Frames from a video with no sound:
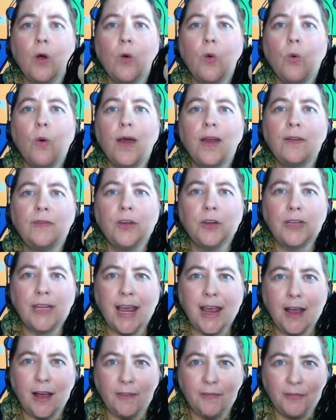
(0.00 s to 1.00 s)
What if you
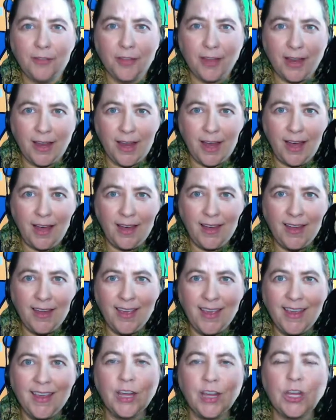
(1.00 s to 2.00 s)
take off the G?
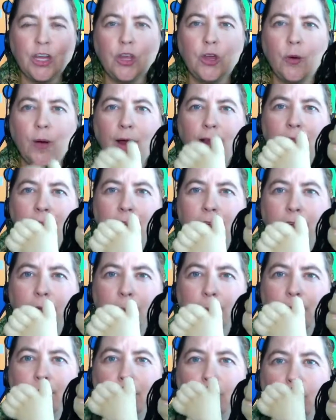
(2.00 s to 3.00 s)
You are left
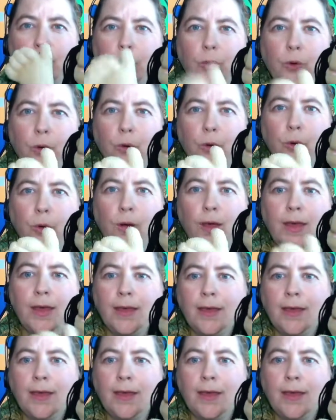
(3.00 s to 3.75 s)
with oo.